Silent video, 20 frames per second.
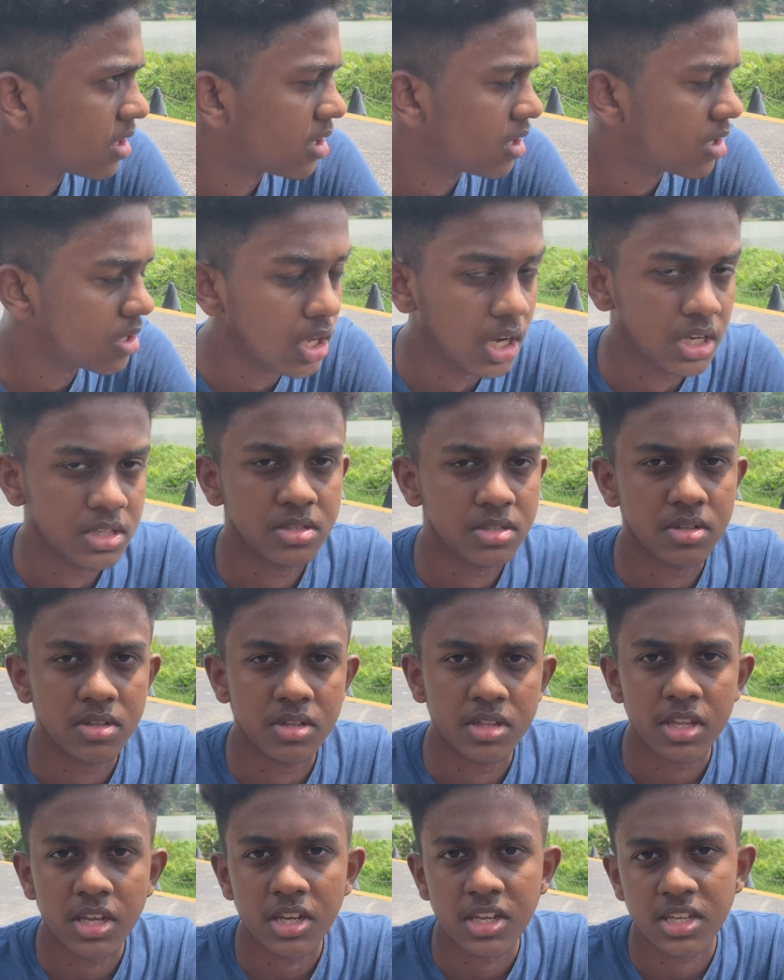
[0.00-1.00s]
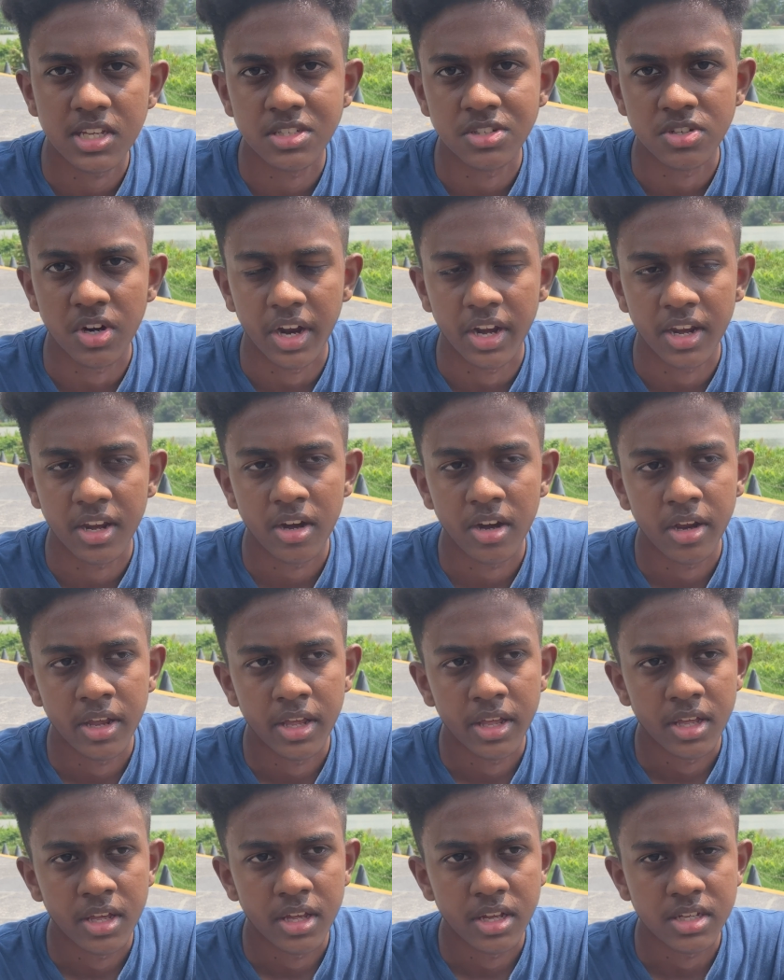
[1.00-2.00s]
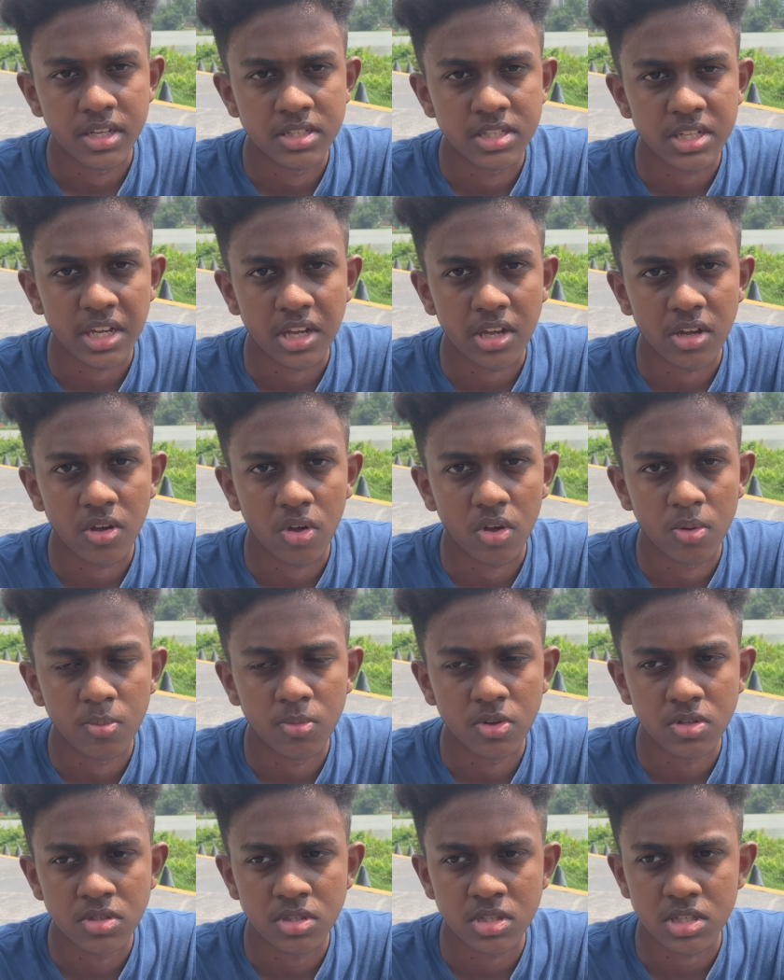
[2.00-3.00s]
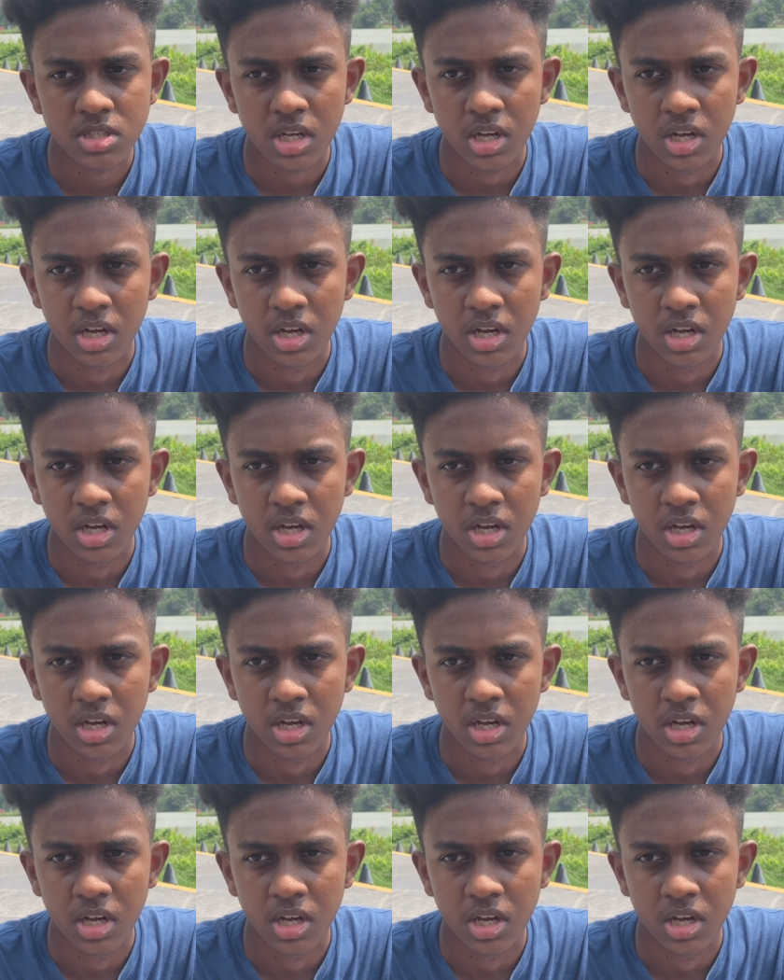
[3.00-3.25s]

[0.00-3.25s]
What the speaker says: yeah, so the thing is, right, it's like almost